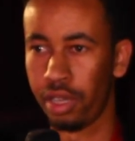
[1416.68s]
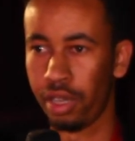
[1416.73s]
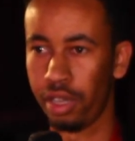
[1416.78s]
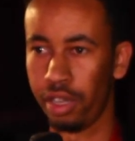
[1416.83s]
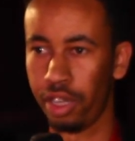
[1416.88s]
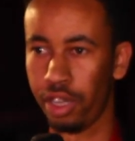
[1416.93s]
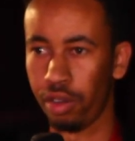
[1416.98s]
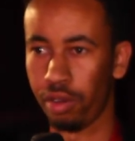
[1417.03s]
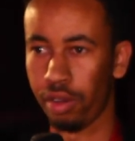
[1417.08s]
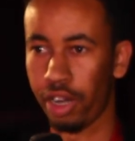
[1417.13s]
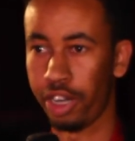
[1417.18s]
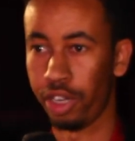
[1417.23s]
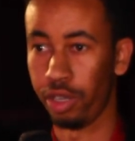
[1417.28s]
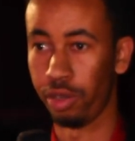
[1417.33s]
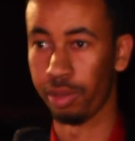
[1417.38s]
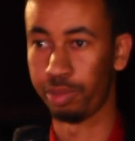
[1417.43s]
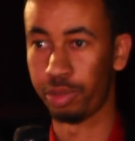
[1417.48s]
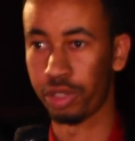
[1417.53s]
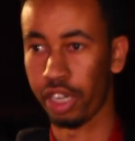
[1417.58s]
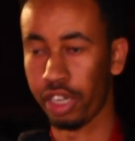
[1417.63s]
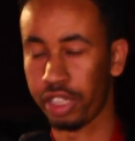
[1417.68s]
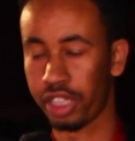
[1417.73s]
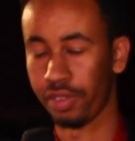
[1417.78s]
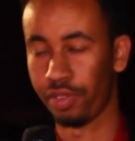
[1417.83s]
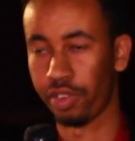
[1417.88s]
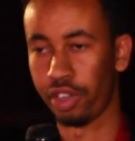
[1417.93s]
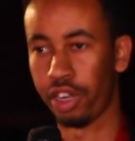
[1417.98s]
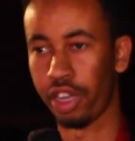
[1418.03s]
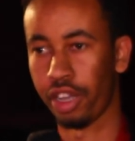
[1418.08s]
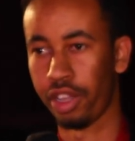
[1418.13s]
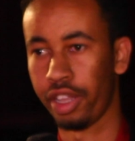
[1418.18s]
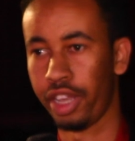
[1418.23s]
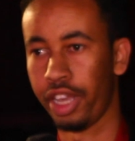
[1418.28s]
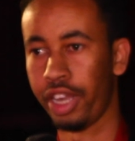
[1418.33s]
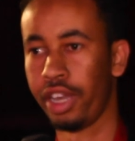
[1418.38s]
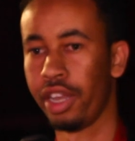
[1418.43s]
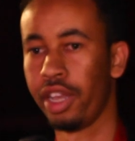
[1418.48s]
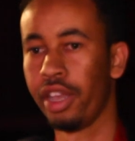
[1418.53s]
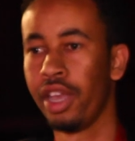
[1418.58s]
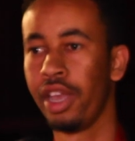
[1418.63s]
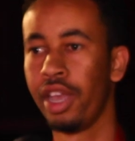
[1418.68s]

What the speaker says: you know, are you objective or not? And